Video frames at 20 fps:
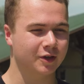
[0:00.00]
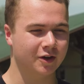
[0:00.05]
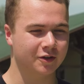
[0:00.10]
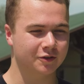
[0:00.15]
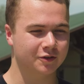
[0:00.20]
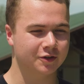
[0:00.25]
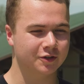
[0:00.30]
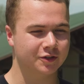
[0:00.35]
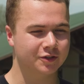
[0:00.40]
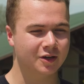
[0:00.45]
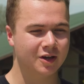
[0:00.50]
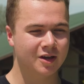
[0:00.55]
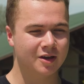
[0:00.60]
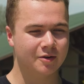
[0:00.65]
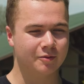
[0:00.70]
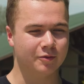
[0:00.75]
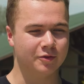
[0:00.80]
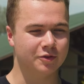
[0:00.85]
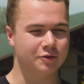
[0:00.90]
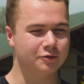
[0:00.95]
with others,
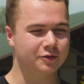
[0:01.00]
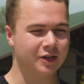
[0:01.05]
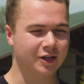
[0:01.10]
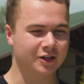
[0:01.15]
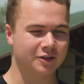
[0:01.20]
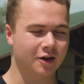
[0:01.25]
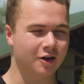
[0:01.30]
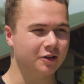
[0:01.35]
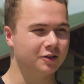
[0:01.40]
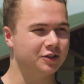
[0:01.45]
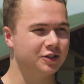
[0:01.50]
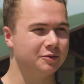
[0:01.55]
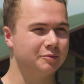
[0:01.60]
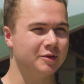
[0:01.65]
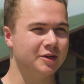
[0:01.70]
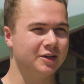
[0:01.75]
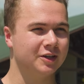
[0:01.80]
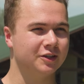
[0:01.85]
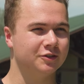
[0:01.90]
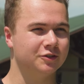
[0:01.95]
with new technologies
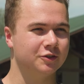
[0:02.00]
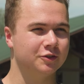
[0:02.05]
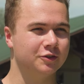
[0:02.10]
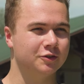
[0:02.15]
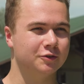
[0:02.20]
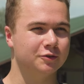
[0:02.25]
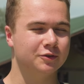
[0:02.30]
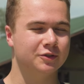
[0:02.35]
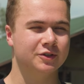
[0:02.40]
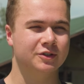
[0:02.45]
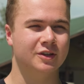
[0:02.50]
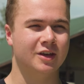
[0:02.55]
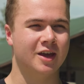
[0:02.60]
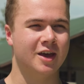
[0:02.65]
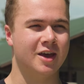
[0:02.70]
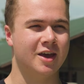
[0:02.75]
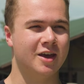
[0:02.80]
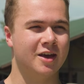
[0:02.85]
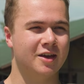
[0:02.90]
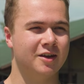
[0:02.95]
being introduced
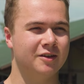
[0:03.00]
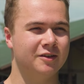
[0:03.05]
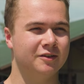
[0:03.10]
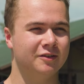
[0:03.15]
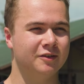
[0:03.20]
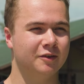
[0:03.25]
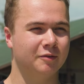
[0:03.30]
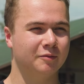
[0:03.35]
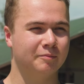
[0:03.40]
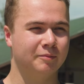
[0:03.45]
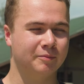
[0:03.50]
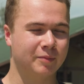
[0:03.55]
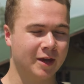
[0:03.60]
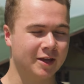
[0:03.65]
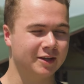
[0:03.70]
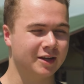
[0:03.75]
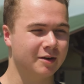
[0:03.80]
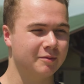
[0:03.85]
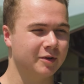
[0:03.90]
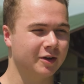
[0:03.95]
and the
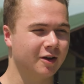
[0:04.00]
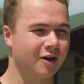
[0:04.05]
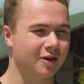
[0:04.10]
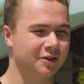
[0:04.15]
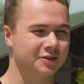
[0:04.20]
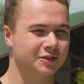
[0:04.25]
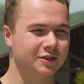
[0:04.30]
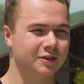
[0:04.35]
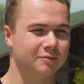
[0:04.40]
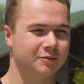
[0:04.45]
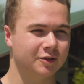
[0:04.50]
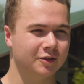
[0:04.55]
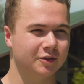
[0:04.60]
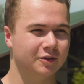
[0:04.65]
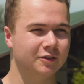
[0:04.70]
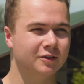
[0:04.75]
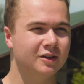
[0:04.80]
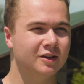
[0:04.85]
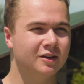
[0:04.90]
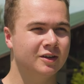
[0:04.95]
pandemic causing them
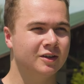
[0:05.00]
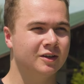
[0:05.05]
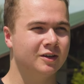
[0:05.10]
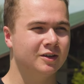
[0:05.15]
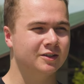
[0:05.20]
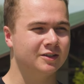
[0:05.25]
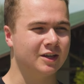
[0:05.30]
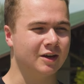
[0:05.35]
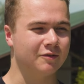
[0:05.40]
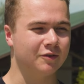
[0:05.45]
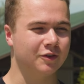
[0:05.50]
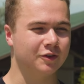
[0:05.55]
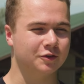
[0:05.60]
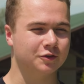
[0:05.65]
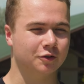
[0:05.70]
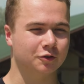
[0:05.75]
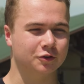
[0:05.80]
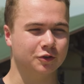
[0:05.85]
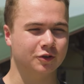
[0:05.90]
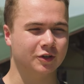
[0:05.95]
to sever their
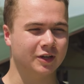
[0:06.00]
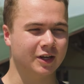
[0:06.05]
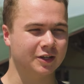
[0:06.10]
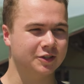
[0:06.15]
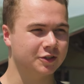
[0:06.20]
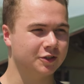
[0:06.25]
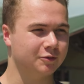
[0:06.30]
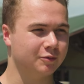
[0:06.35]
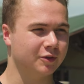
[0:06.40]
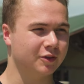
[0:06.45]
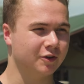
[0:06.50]
social connections